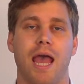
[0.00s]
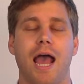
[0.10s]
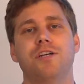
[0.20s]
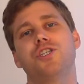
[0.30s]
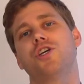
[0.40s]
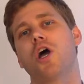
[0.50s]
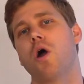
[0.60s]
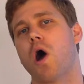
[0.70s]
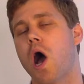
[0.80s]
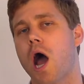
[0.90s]
As you go
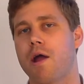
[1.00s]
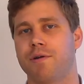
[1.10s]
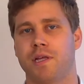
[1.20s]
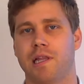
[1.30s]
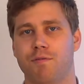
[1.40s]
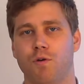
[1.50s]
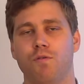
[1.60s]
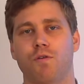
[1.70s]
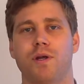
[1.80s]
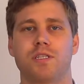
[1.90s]
higher in the level,
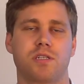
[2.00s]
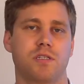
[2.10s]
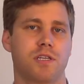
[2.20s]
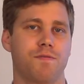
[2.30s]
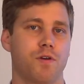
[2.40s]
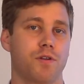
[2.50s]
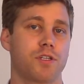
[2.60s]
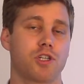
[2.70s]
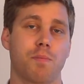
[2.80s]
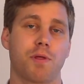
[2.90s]
for instance, if you're at the
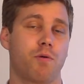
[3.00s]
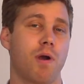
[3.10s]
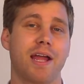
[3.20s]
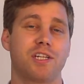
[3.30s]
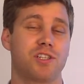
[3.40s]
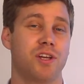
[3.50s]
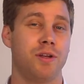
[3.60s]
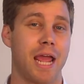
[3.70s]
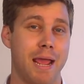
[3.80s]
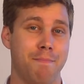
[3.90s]
top of the range in the
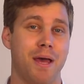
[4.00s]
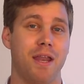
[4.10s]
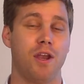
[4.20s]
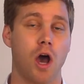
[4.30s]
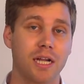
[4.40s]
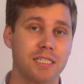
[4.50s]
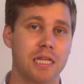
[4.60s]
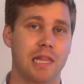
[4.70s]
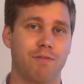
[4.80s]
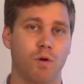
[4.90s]

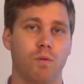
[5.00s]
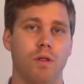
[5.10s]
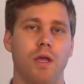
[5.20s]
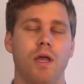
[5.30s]
M90 level,